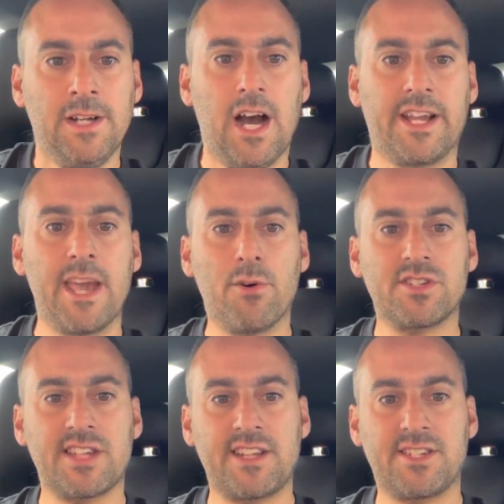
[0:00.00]
Gearbox
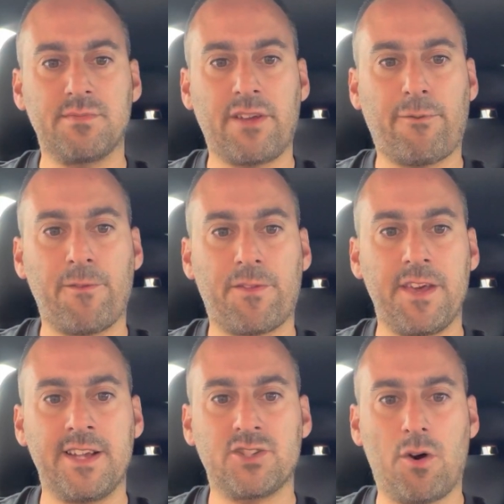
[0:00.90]
has had some different
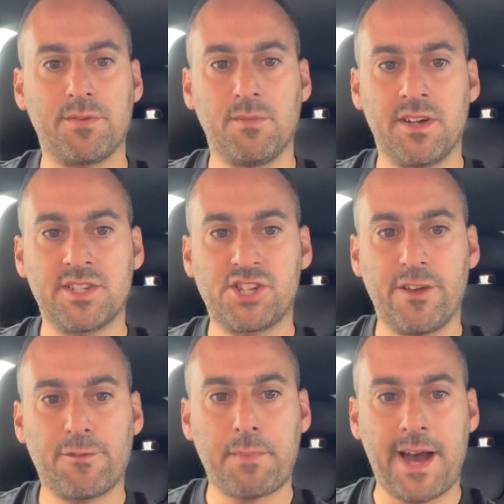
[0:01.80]
things, optimized
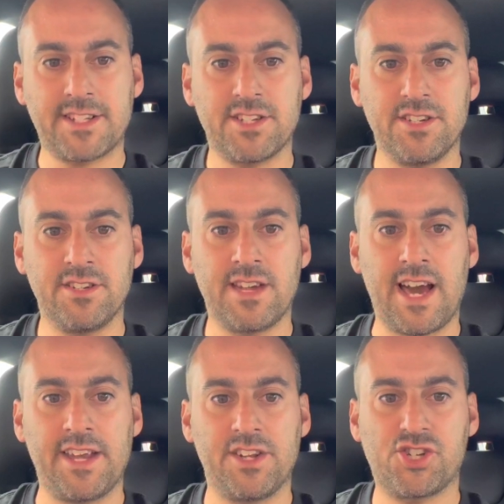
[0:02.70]
shift pattern,
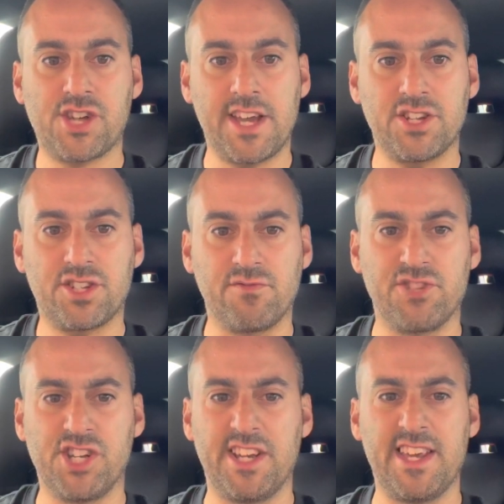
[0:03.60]
and a change to the
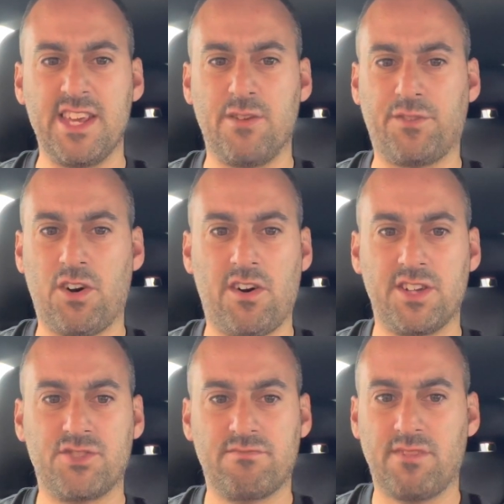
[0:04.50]
rigidity of the
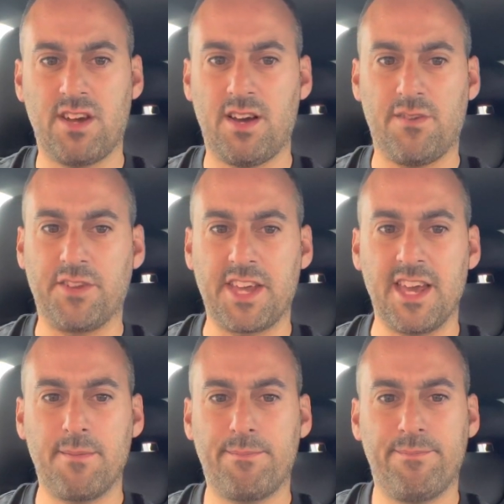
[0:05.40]
of the
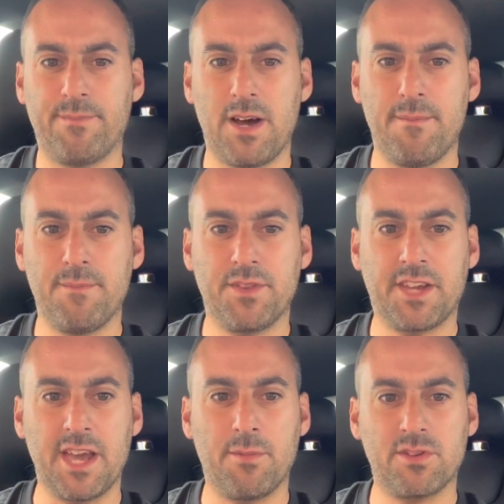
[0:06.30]

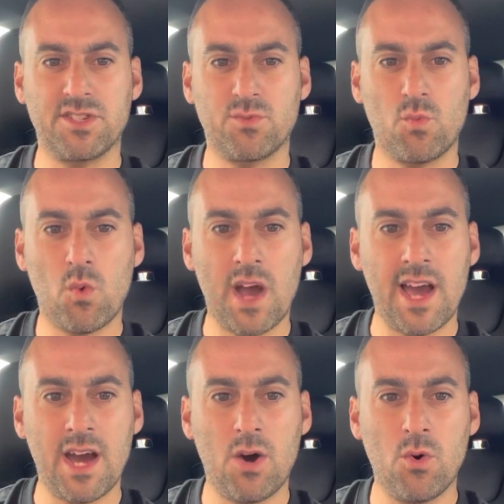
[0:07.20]
gearbox as
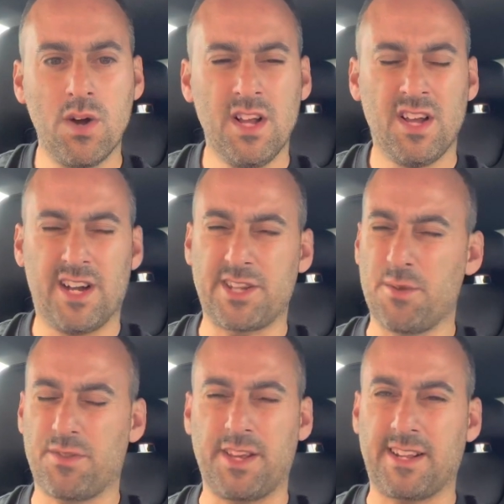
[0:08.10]
well. I
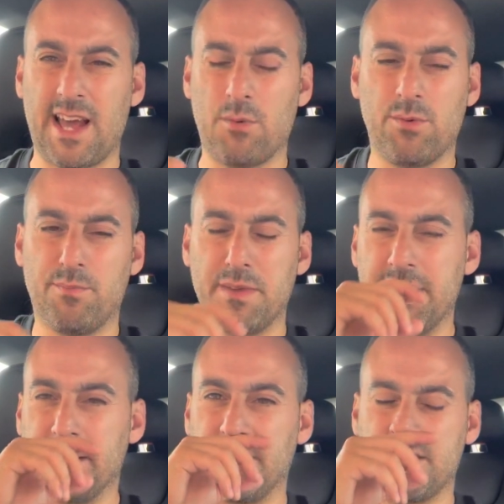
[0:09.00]
don't think that will
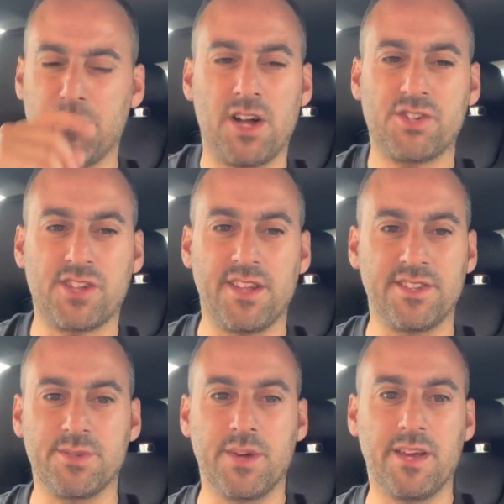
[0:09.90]
mean that there's much
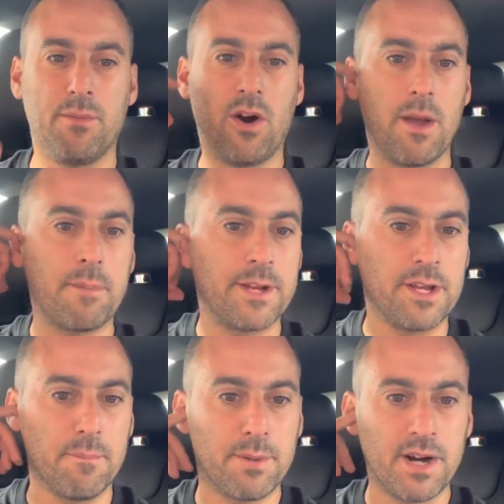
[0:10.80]
done to it, in my
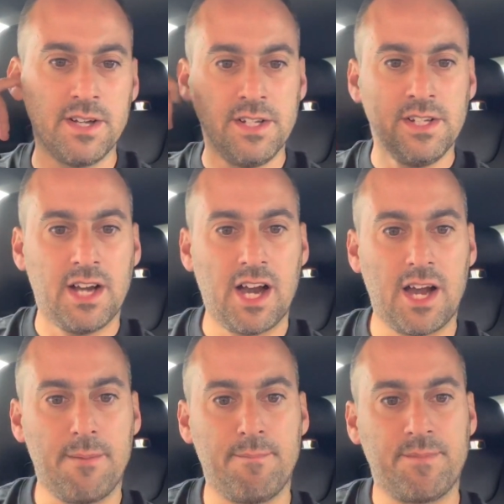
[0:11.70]
opinion, but
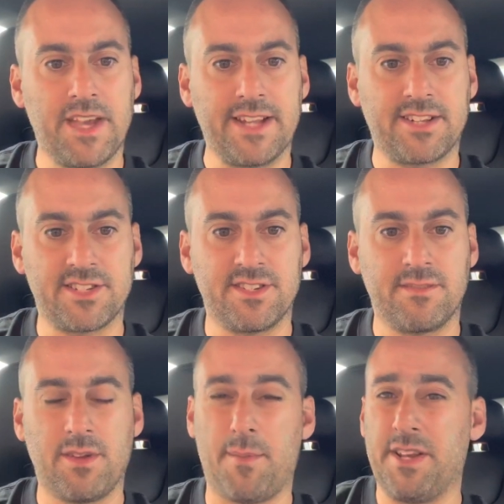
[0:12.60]
it
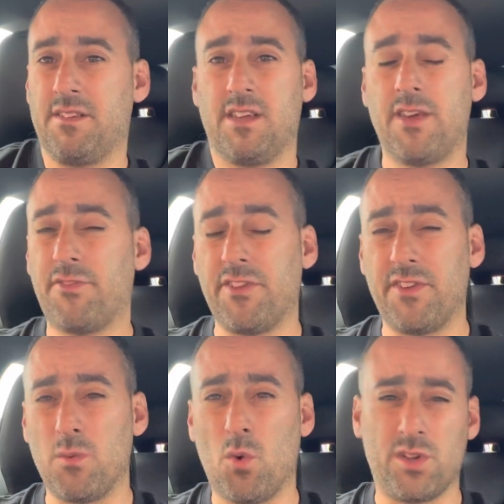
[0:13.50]
doesn't. I mean,
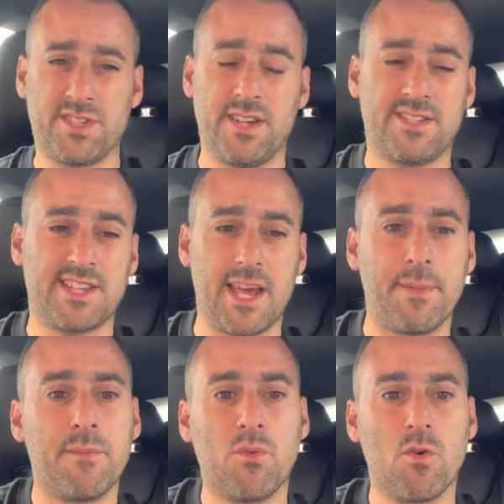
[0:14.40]
if it was, they'd say
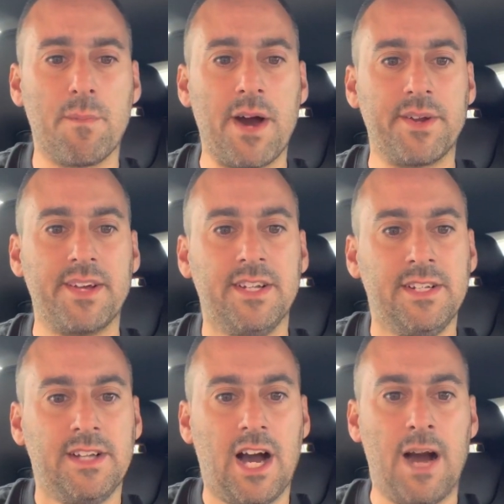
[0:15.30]
a bit more about it.
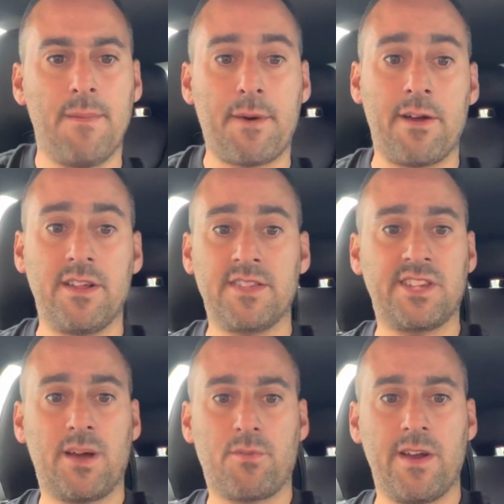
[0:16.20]
Apparently
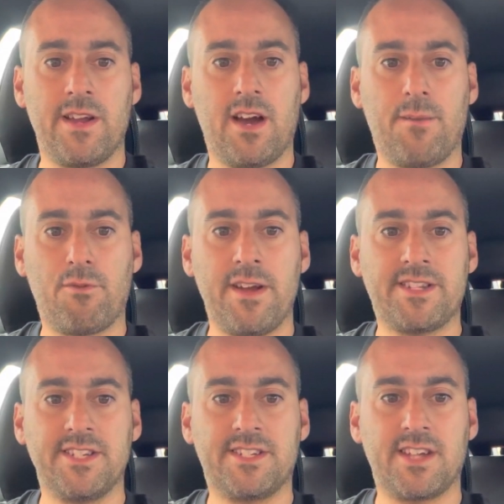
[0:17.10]
there's an
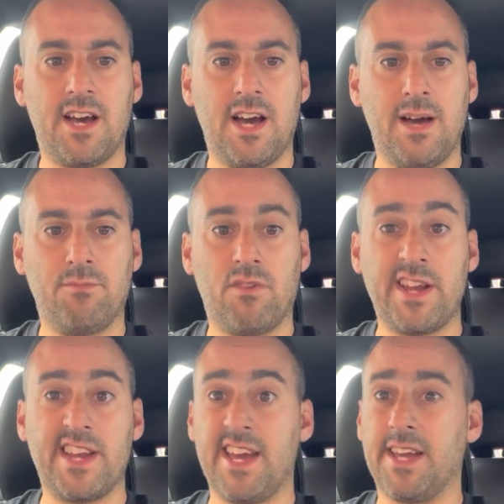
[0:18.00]
uprated
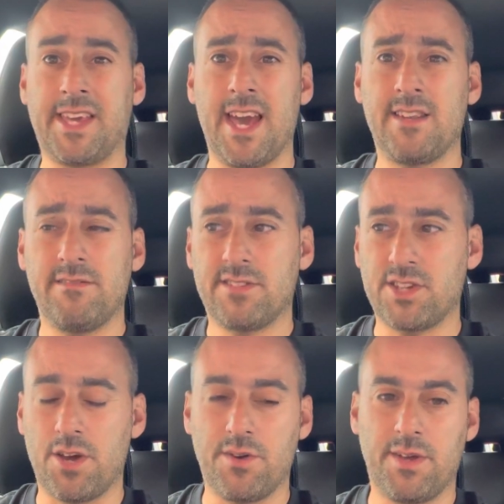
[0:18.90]
radiator again,
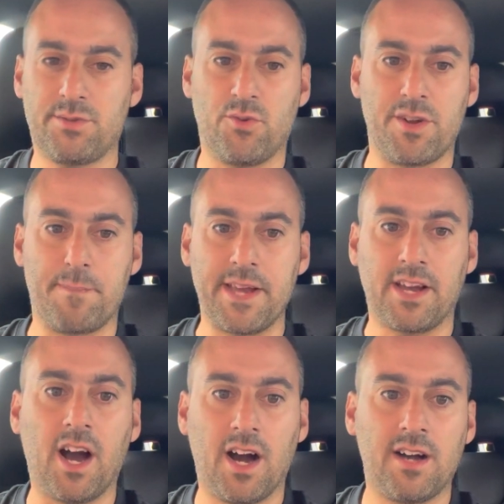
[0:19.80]
so it was already
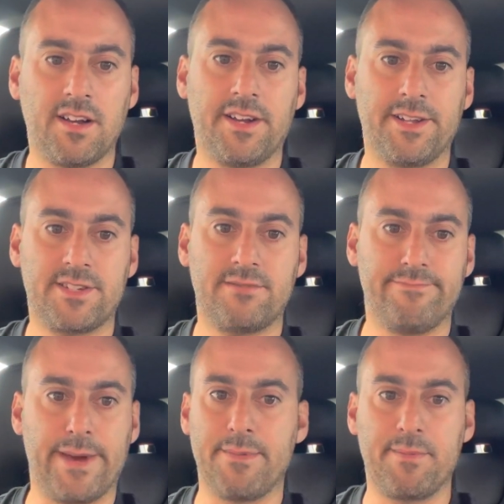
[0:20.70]
bigger and it's
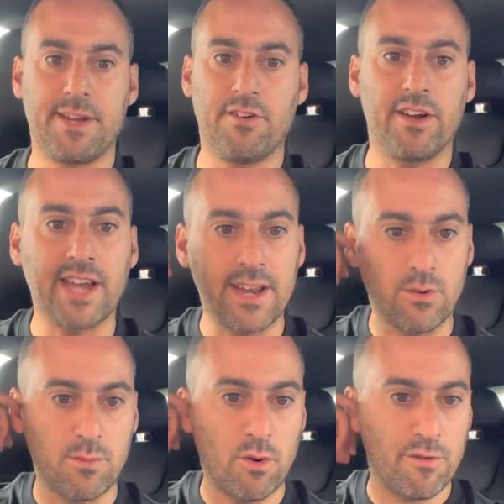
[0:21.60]
maybe bigger again
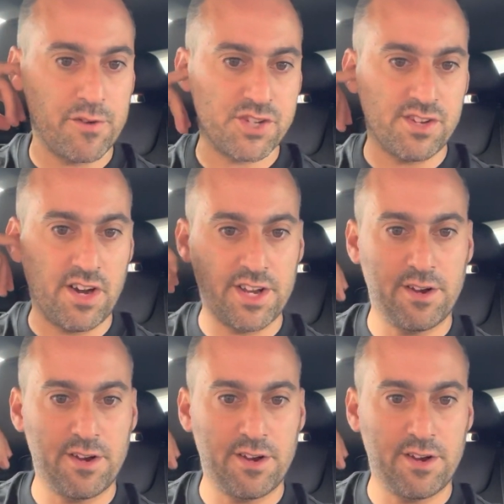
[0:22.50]
or more efficient. I don't